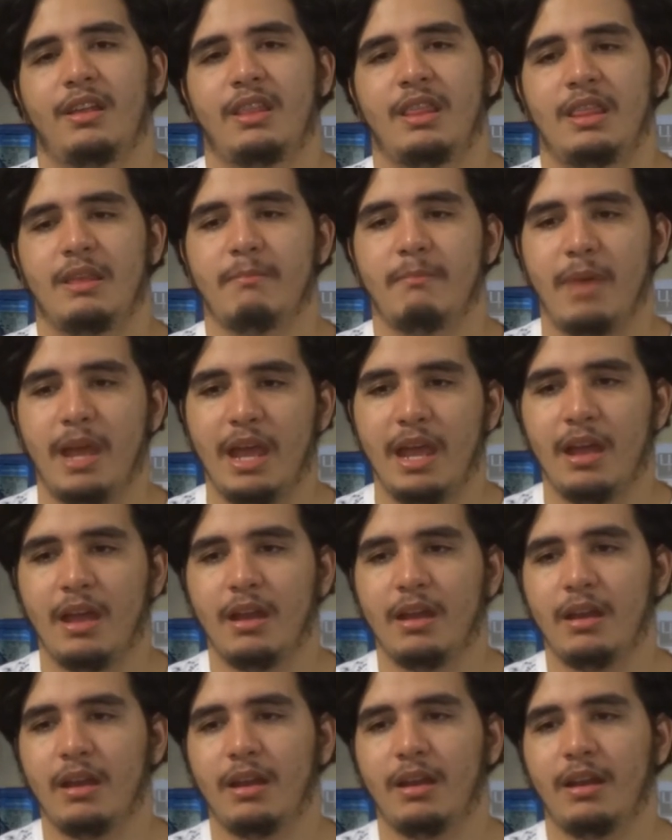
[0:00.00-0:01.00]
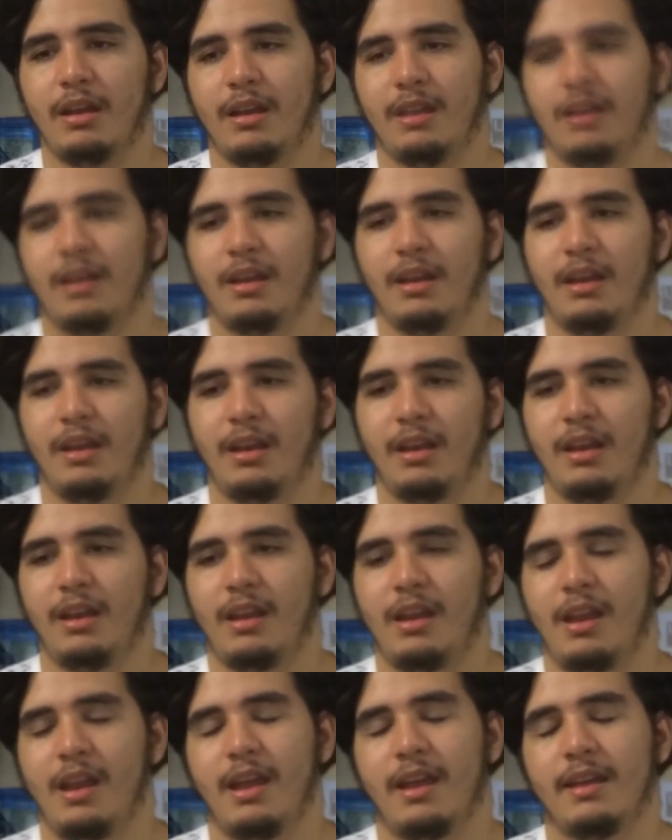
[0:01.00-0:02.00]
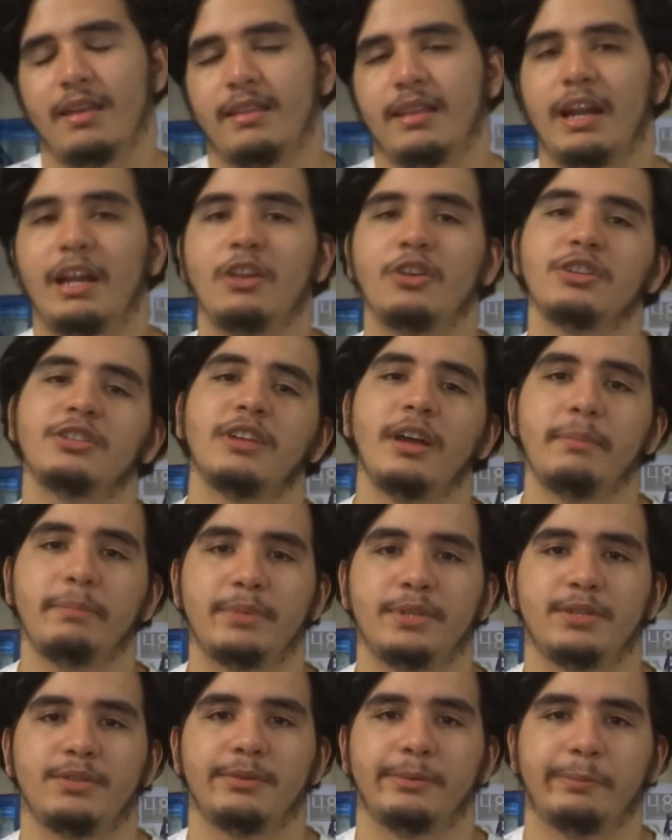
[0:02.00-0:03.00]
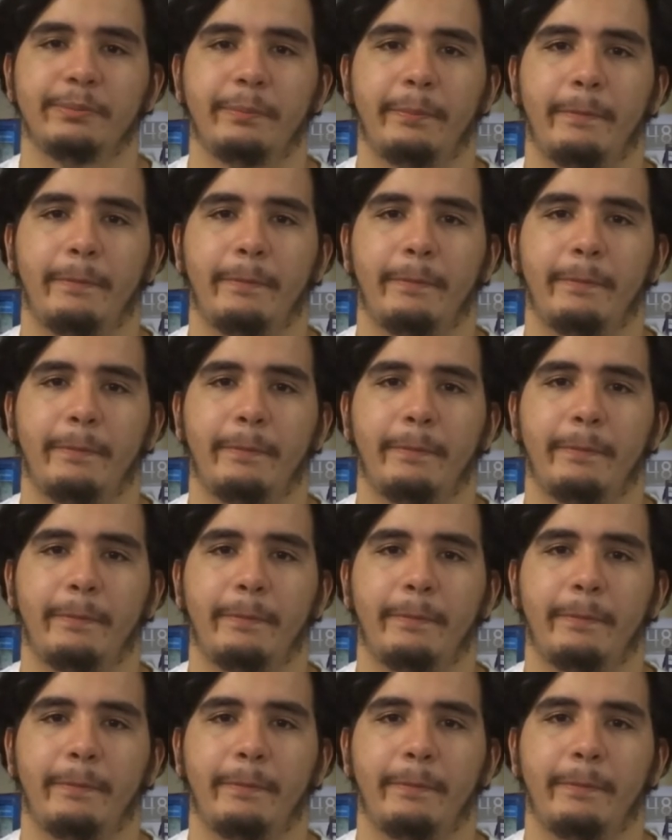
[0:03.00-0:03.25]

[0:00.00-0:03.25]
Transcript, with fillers: The man that I looked up to,